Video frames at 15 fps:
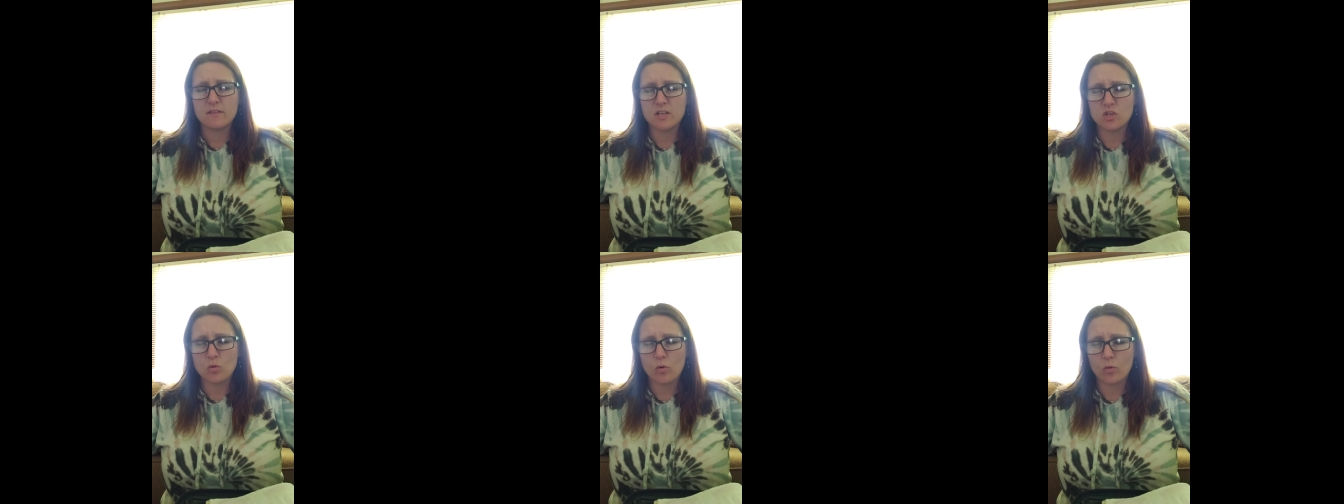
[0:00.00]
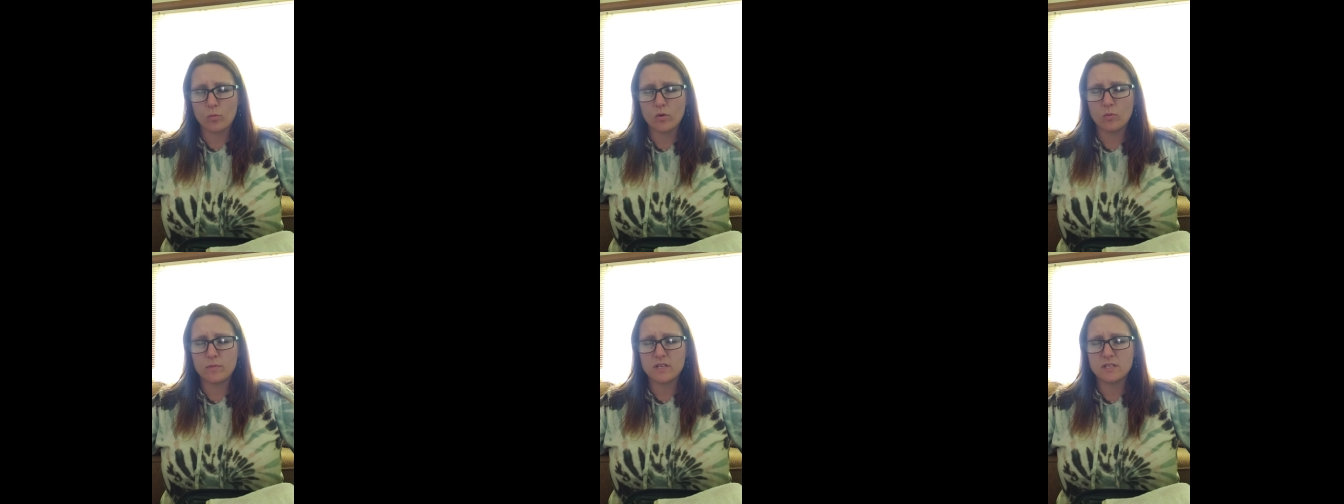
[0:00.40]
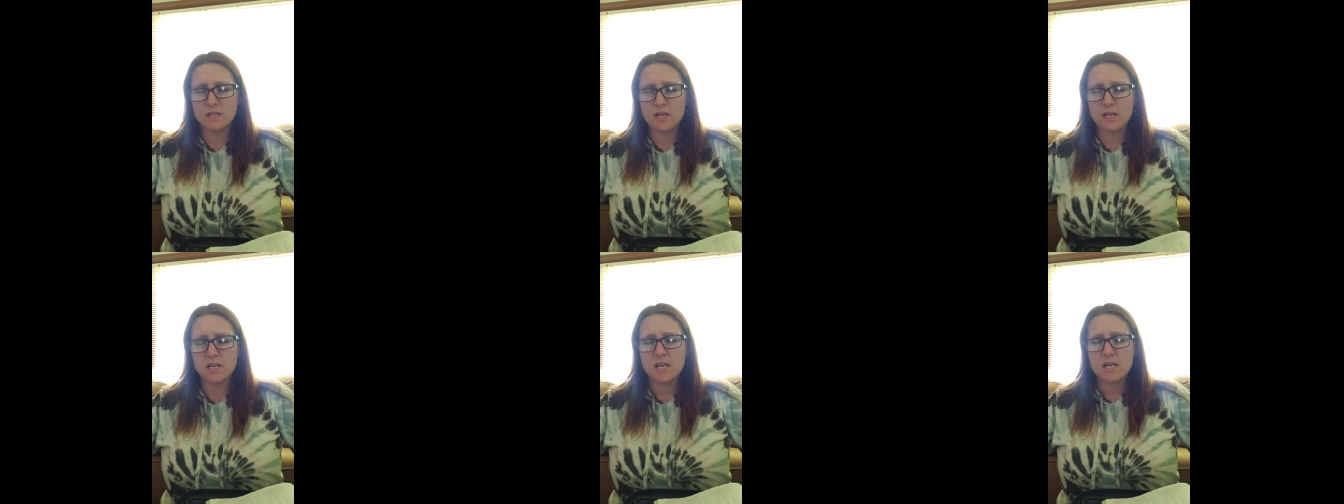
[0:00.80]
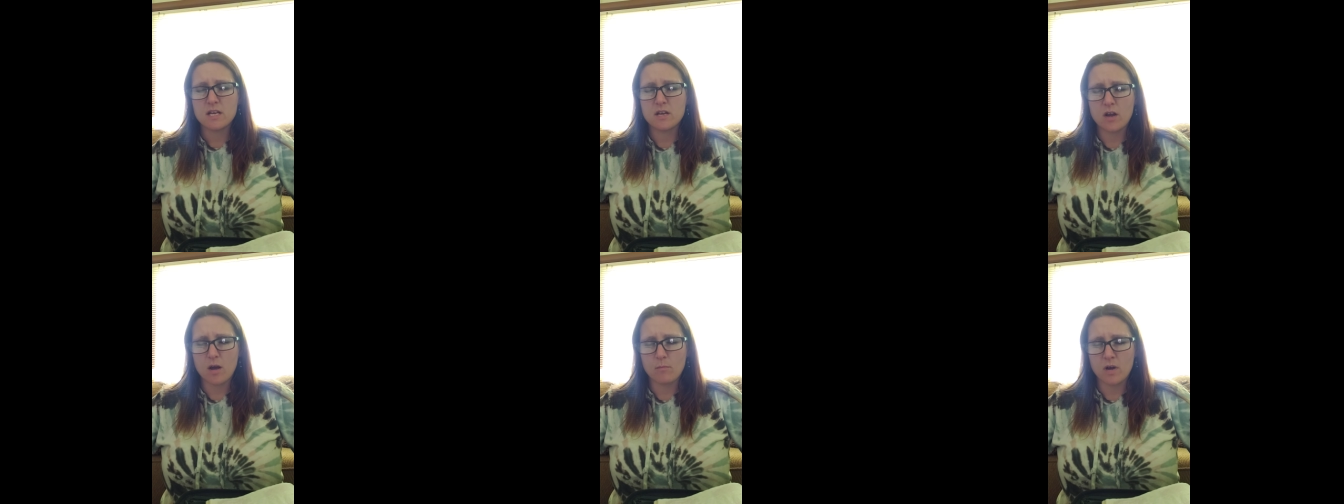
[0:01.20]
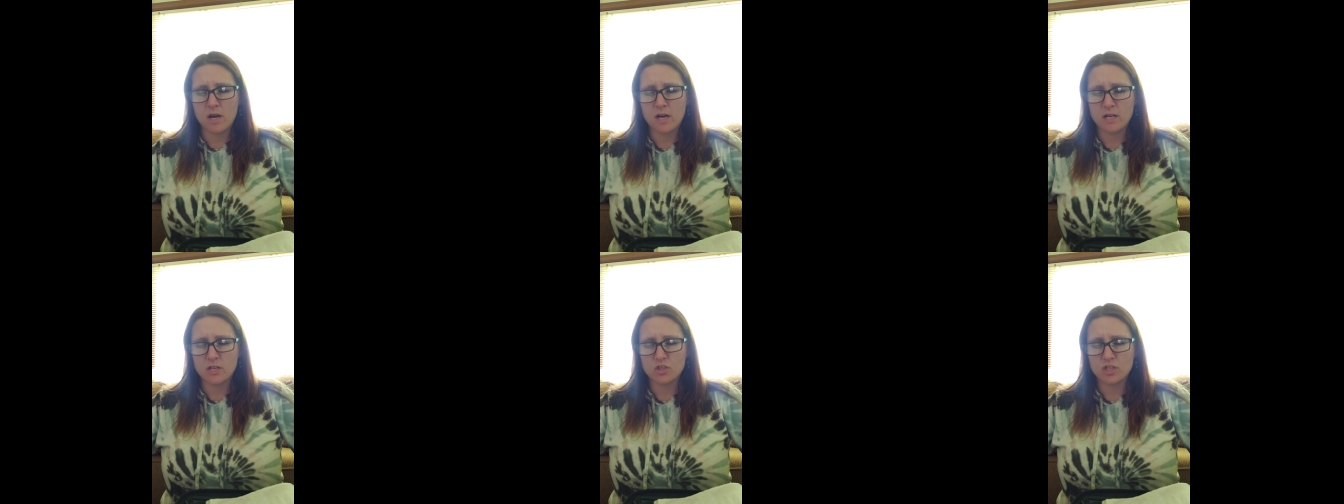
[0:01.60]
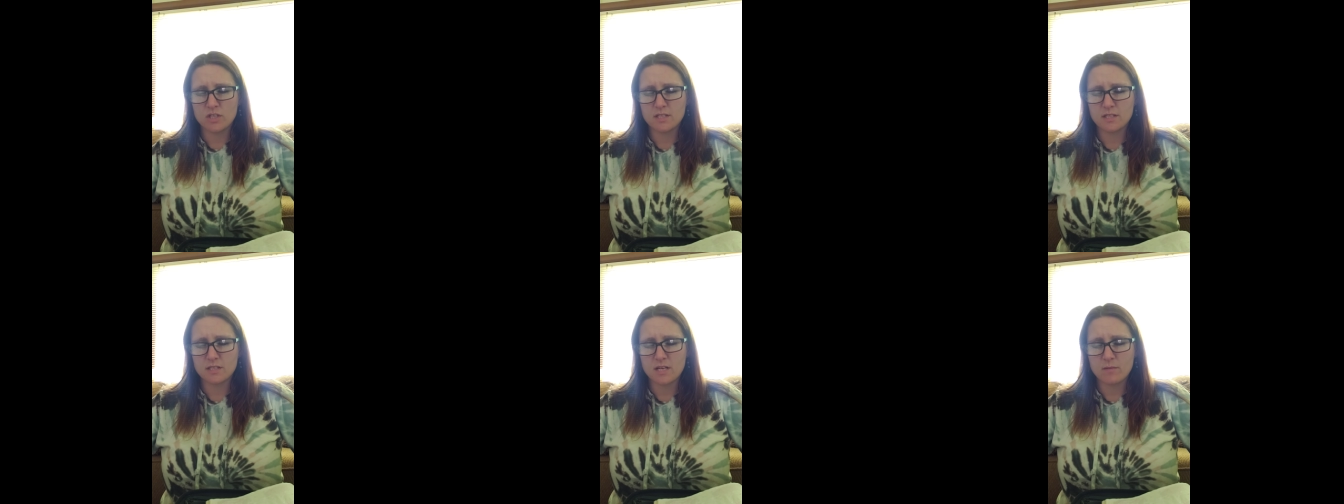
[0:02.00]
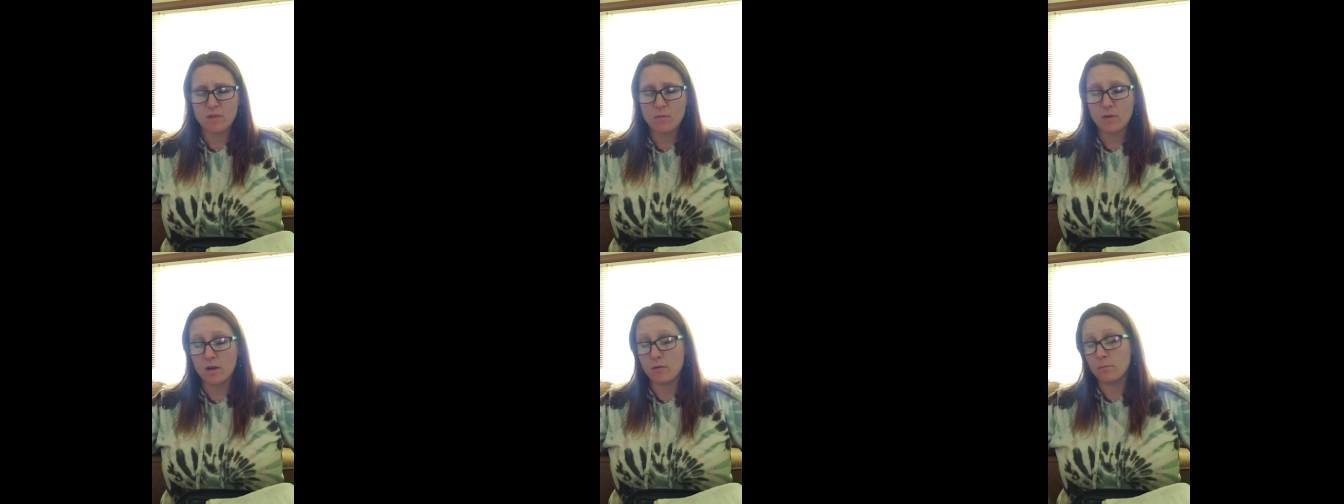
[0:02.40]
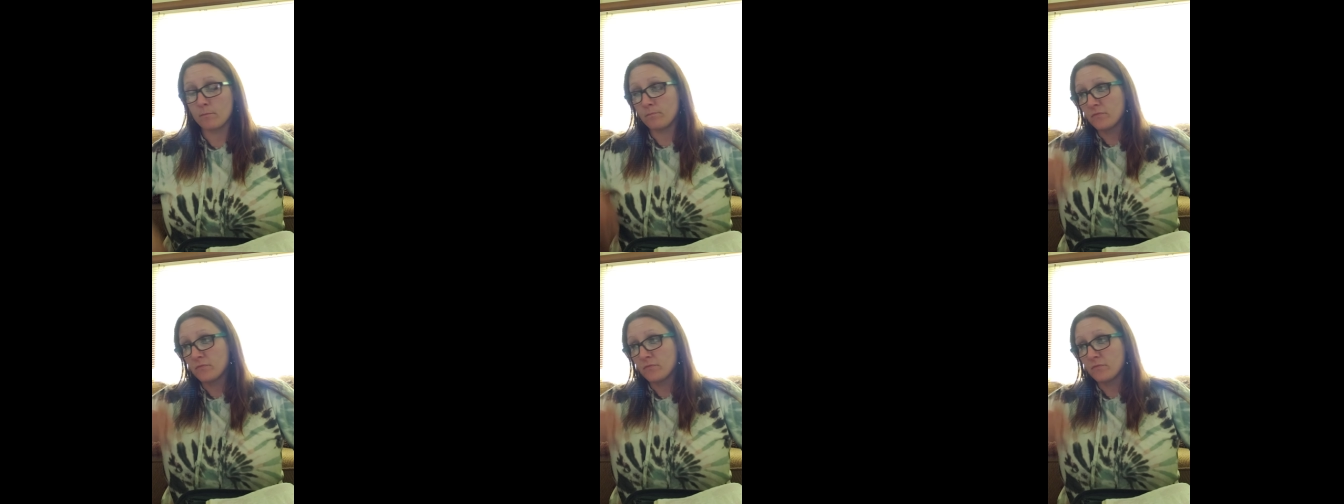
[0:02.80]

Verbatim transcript: that your will be done, not mine. In Jesus' name, amen.